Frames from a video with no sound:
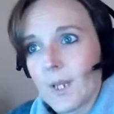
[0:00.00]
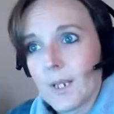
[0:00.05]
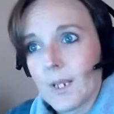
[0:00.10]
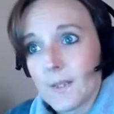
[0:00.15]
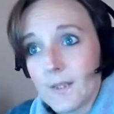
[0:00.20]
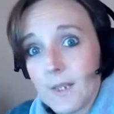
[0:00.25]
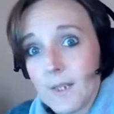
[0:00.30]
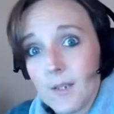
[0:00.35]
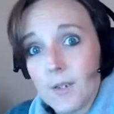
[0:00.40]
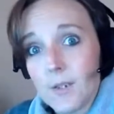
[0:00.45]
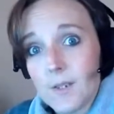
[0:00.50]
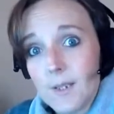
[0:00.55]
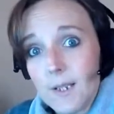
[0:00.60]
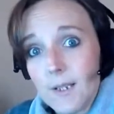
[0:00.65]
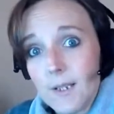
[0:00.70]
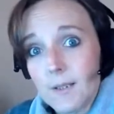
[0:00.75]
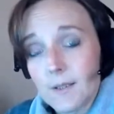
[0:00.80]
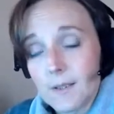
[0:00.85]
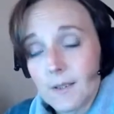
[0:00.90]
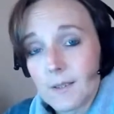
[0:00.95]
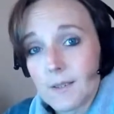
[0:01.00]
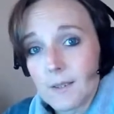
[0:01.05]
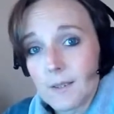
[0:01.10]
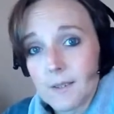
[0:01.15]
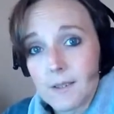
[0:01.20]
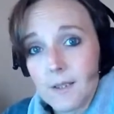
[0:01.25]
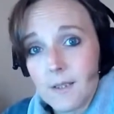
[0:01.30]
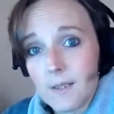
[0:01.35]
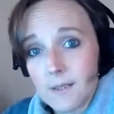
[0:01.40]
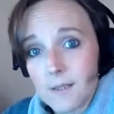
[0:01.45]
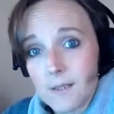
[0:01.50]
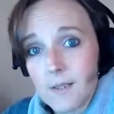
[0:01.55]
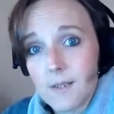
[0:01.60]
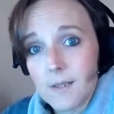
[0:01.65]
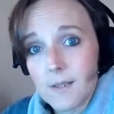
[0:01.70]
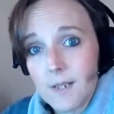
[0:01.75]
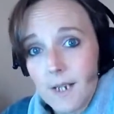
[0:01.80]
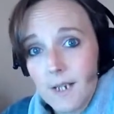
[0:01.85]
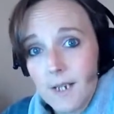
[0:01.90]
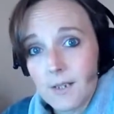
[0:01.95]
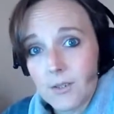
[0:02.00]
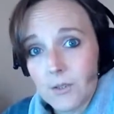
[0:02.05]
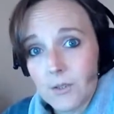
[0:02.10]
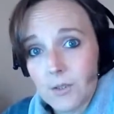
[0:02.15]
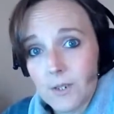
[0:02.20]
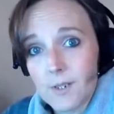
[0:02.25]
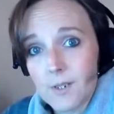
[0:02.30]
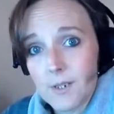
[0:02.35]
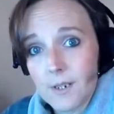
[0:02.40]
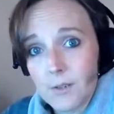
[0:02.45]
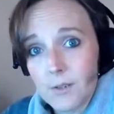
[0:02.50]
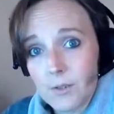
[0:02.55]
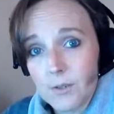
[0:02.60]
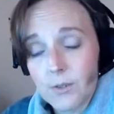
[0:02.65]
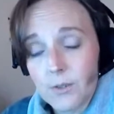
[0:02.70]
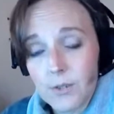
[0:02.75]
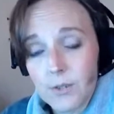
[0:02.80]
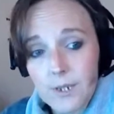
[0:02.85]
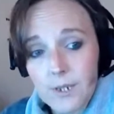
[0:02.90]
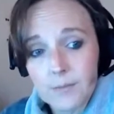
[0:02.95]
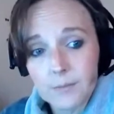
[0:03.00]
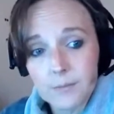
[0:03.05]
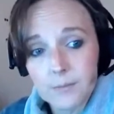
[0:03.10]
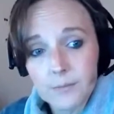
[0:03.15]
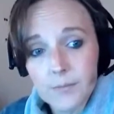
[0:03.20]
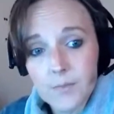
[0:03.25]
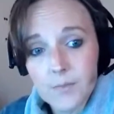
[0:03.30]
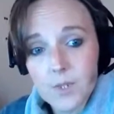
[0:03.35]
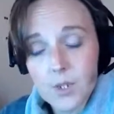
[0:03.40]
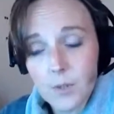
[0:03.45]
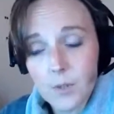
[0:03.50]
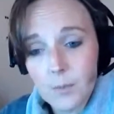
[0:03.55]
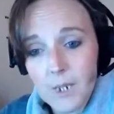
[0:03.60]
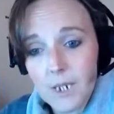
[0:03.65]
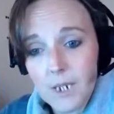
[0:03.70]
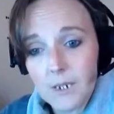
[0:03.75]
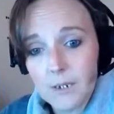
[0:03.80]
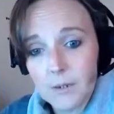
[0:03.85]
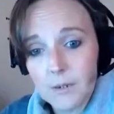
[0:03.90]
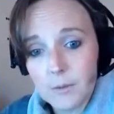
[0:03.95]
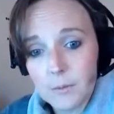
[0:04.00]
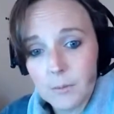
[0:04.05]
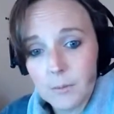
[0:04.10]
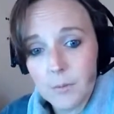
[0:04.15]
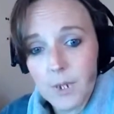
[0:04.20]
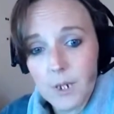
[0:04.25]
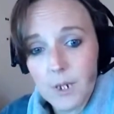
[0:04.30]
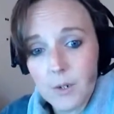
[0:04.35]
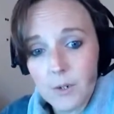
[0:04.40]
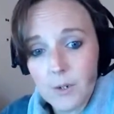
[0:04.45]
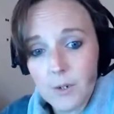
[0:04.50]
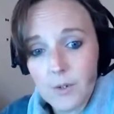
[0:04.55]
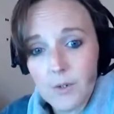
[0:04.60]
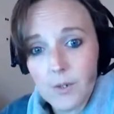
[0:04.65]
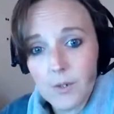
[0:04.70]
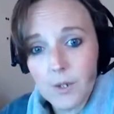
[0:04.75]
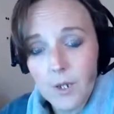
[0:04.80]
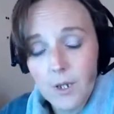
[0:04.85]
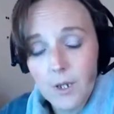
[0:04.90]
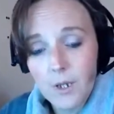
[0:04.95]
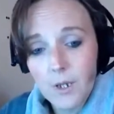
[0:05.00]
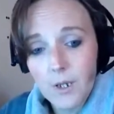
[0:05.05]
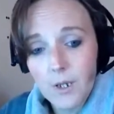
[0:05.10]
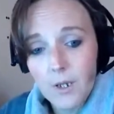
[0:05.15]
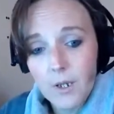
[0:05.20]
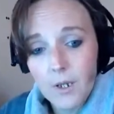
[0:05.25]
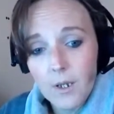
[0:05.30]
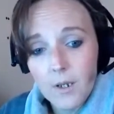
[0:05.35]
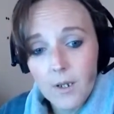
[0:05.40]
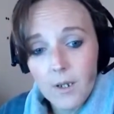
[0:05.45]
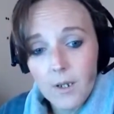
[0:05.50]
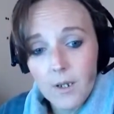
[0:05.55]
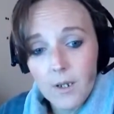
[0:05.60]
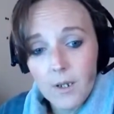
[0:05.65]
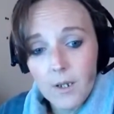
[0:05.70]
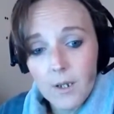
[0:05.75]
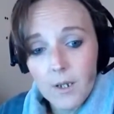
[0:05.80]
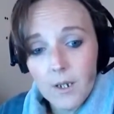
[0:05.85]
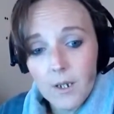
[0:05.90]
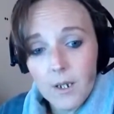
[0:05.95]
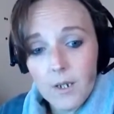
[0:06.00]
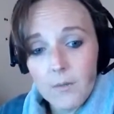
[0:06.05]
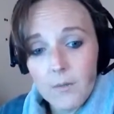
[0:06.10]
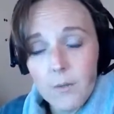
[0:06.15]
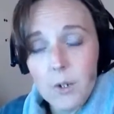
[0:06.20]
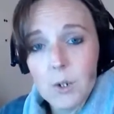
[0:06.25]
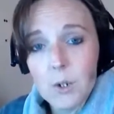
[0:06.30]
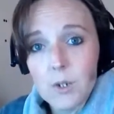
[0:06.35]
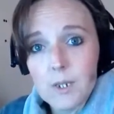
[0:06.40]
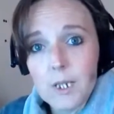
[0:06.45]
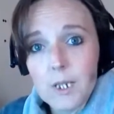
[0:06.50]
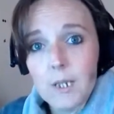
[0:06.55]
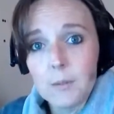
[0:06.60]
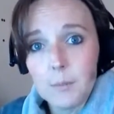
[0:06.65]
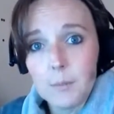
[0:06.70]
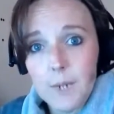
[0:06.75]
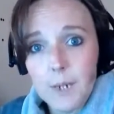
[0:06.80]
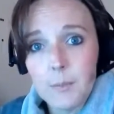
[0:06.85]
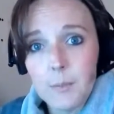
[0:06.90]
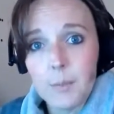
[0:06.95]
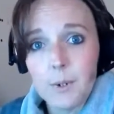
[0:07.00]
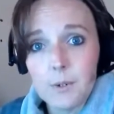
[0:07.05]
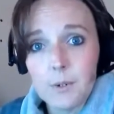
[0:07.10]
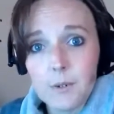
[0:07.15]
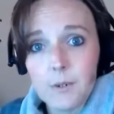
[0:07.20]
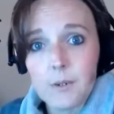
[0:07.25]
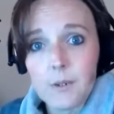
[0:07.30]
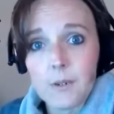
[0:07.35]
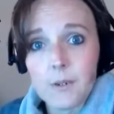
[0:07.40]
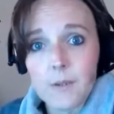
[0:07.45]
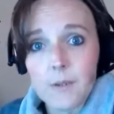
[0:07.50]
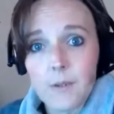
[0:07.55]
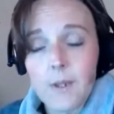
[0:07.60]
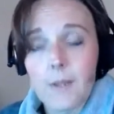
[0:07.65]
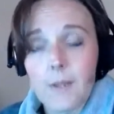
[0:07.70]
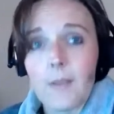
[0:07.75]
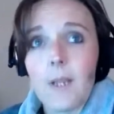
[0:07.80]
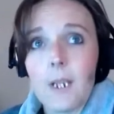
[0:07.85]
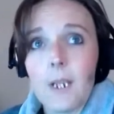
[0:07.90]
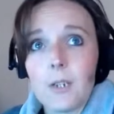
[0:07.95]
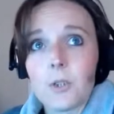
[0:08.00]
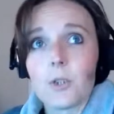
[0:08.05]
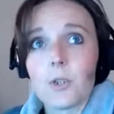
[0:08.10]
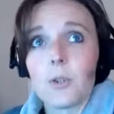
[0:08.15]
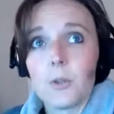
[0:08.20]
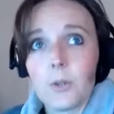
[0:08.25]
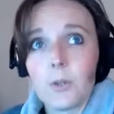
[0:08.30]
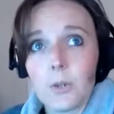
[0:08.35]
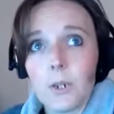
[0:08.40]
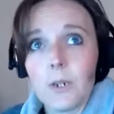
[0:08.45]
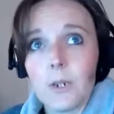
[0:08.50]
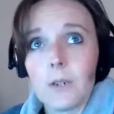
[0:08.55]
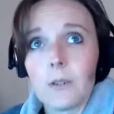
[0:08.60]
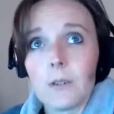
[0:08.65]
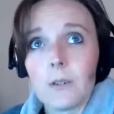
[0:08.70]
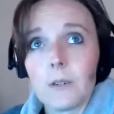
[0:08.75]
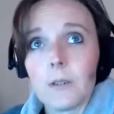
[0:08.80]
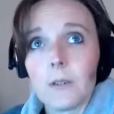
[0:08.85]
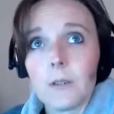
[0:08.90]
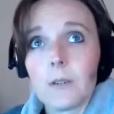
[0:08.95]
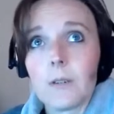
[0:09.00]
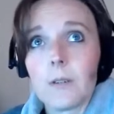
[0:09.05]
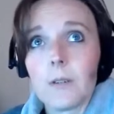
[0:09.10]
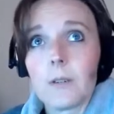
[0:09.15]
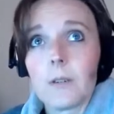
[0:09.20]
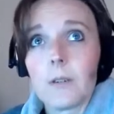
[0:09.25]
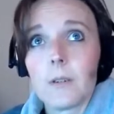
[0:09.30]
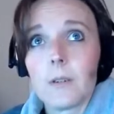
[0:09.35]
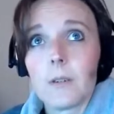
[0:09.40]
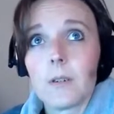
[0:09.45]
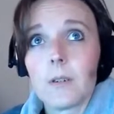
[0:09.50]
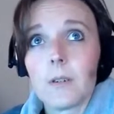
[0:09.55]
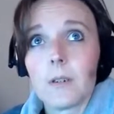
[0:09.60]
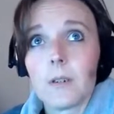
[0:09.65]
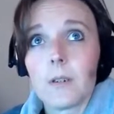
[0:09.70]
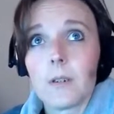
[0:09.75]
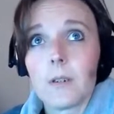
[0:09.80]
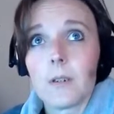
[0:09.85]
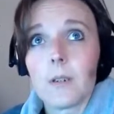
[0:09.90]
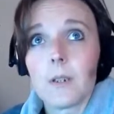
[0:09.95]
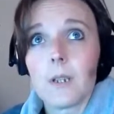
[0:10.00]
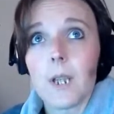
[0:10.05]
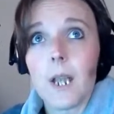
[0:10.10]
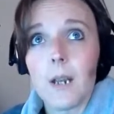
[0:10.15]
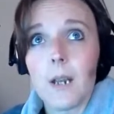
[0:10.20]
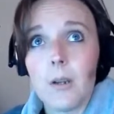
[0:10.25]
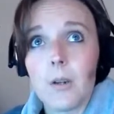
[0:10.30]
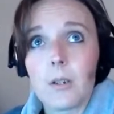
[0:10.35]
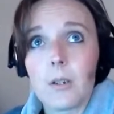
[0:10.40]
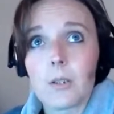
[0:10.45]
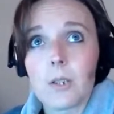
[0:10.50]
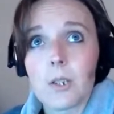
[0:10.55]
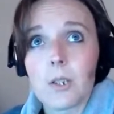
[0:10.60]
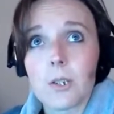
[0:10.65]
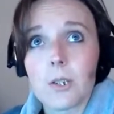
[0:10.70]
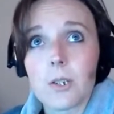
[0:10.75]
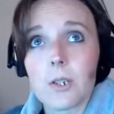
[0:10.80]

seriously, this is dangerous territory to be in, because if you tell people that their children cannot